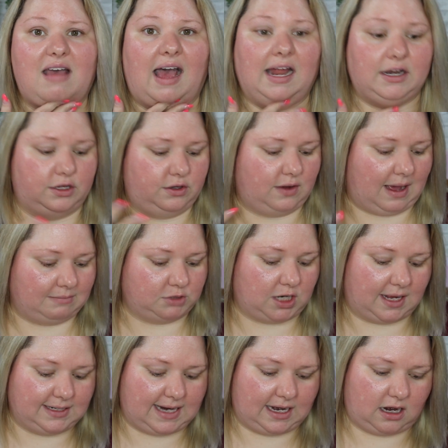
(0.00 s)
I do. I'm
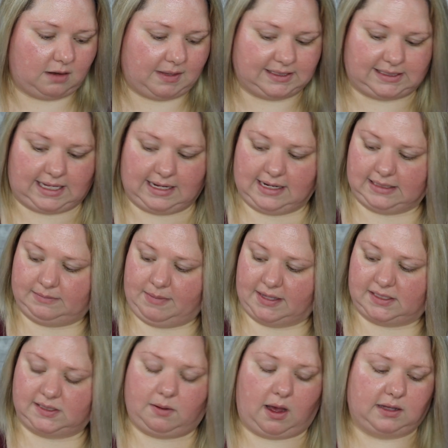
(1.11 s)
trying to take care of my skin as
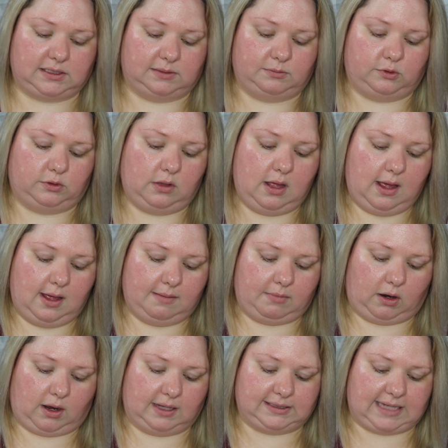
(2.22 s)
best as possible
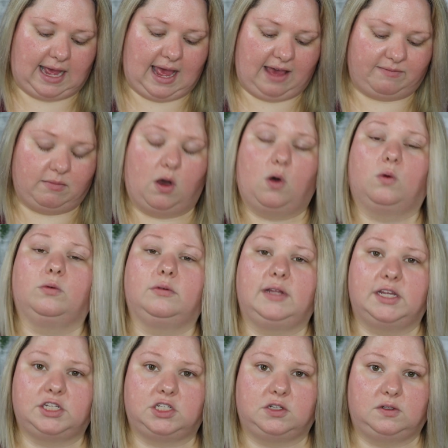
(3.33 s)
because I have my own
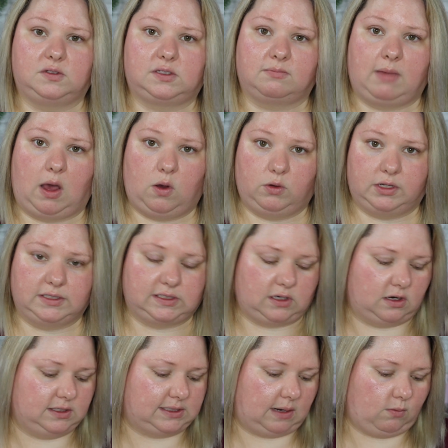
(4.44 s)
issues, my own
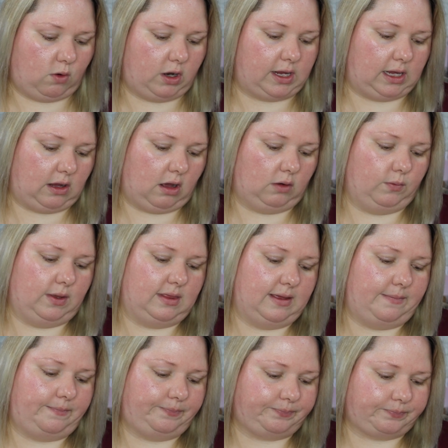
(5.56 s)
concerns that I'm working on with
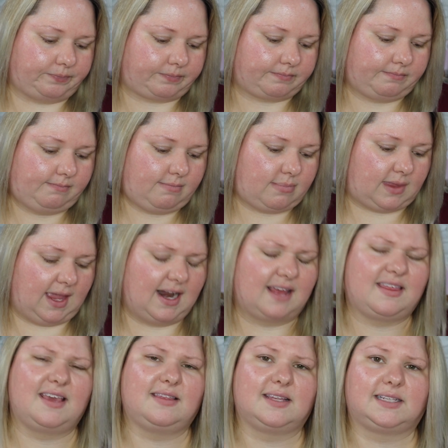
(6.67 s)
it. And I
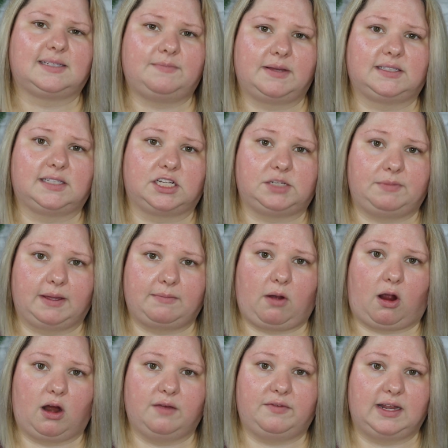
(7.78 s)
think this has been such a big
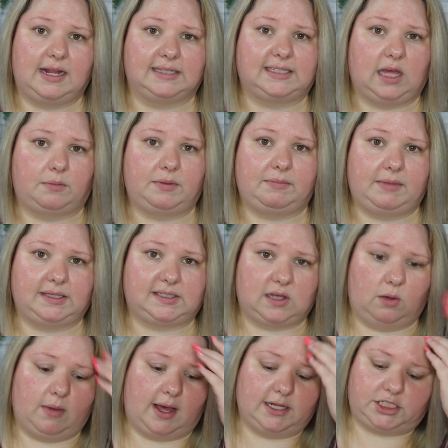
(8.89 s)
part of it, and it's helping me
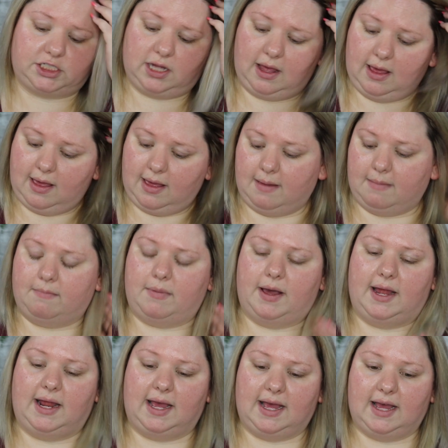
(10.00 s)
so much.
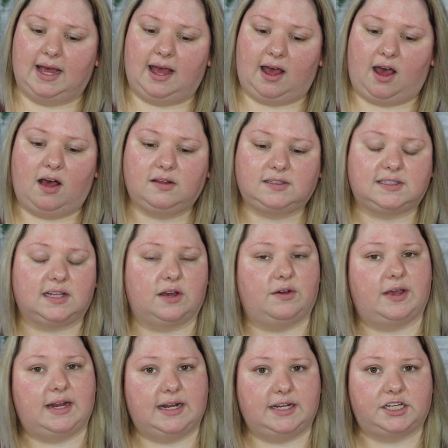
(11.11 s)
But
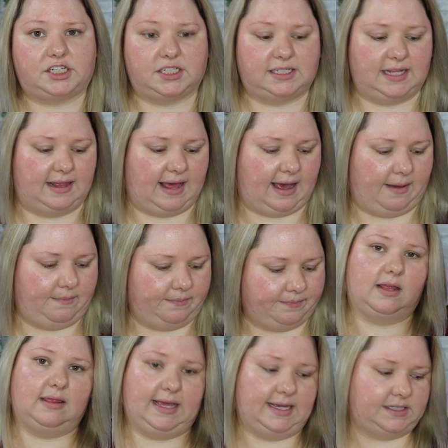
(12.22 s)
also, in addition to that,
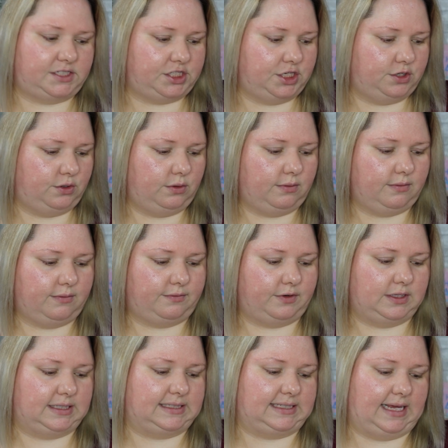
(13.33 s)
these two
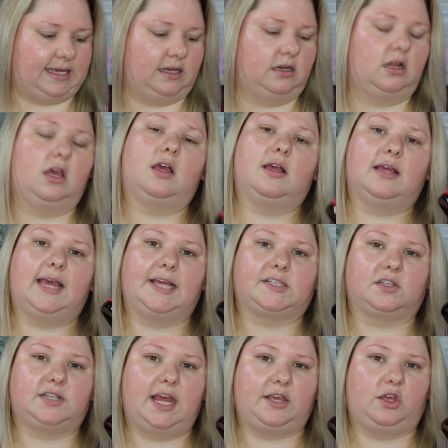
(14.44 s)
for the skin, it's
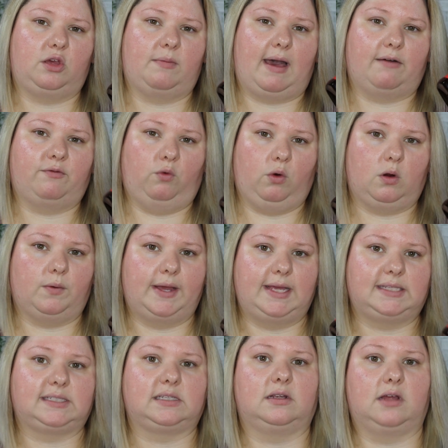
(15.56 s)
going to take you about 4
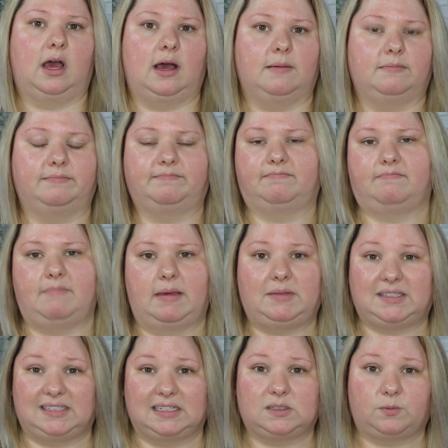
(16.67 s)
weeks,
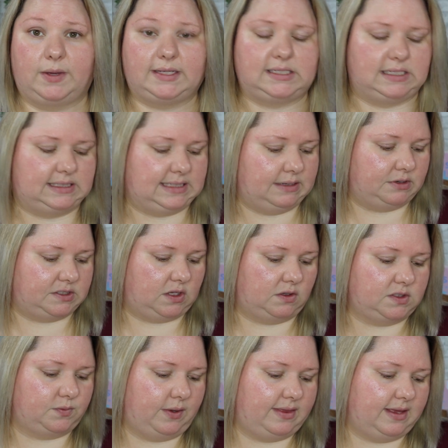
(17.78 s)
maybe 6 weeks to see
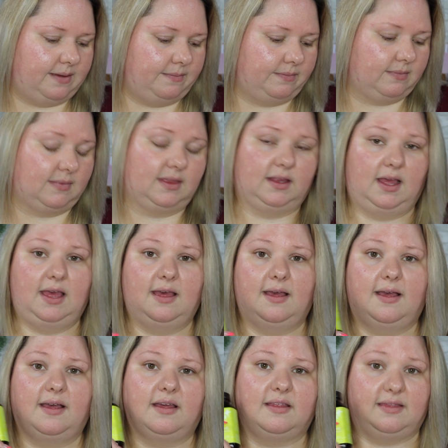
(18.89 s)
results with it.
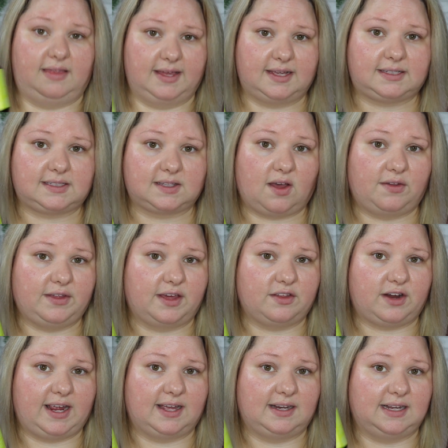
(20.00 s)
This, on the
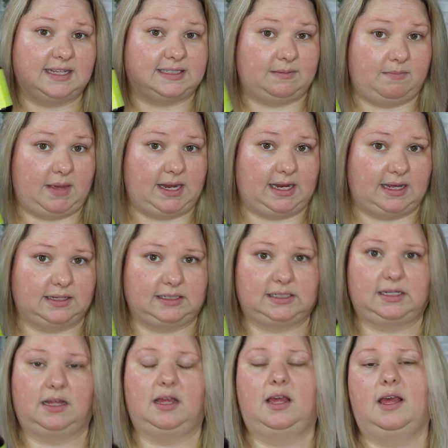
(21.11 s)
other hand, is
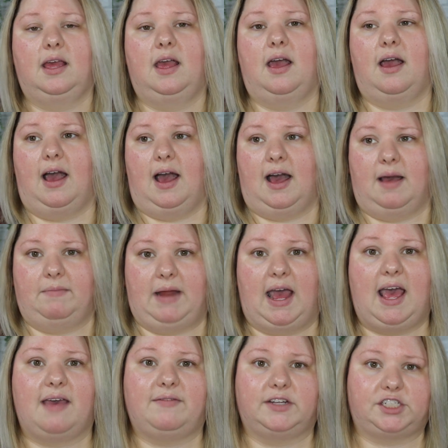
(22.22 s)
immediate. Now I
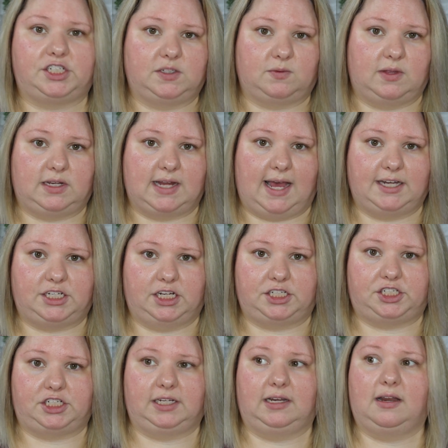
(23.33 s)
have issues with
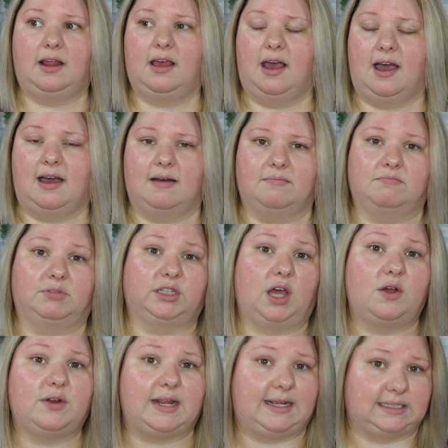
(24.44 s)
digestion,
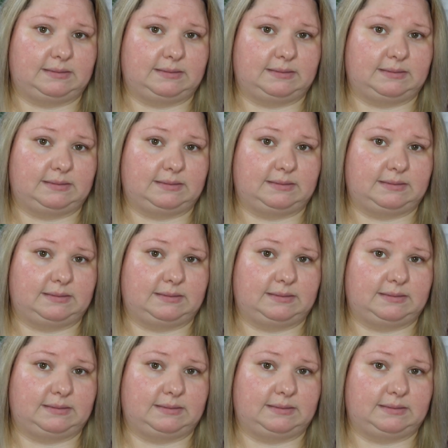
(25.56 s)
bloating